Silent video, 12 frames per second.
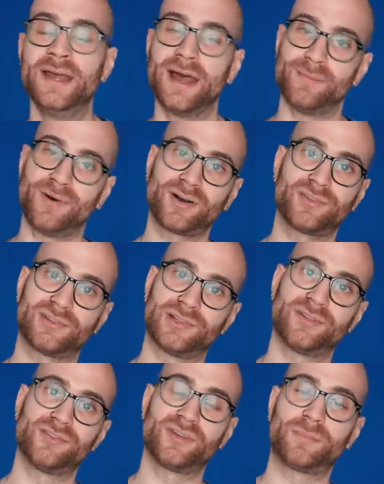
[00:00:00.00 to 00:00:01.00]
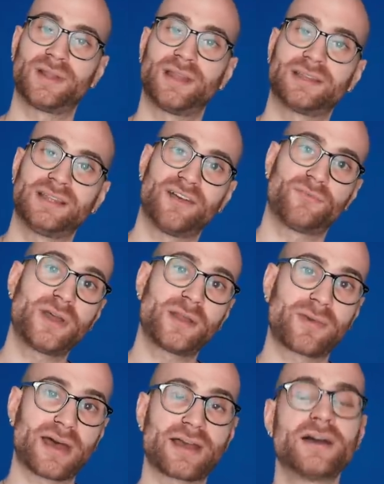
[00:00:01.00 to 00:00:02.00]
and Marcos Alonso playing left
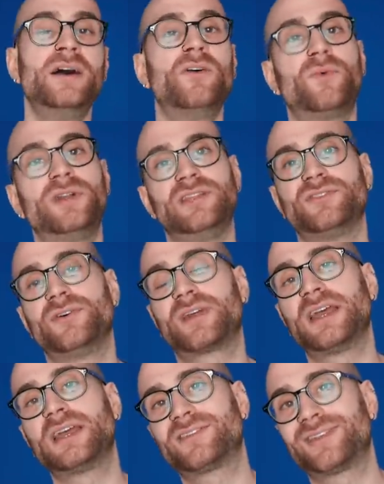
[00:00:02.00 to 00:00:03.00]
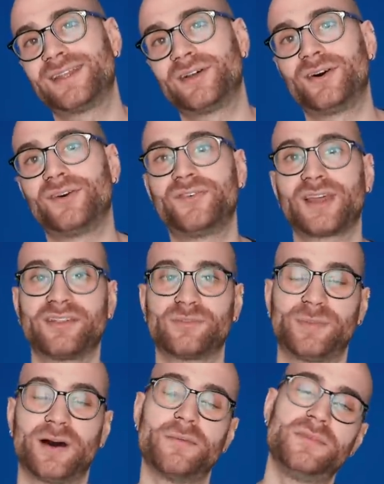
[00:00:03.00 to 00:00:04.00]
wing back when he's not getting sent off
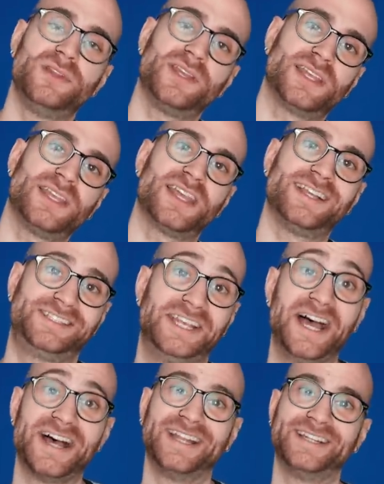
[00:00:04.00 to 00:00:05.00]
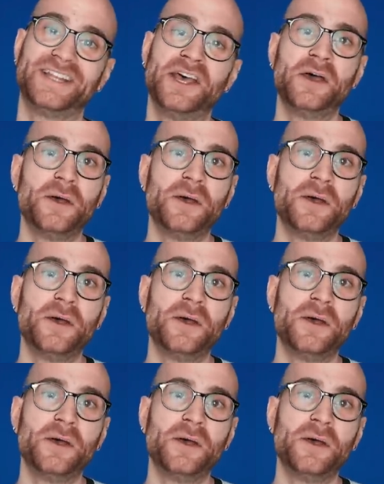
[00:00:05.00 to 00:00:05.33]
against Bayern Munich and getting turned.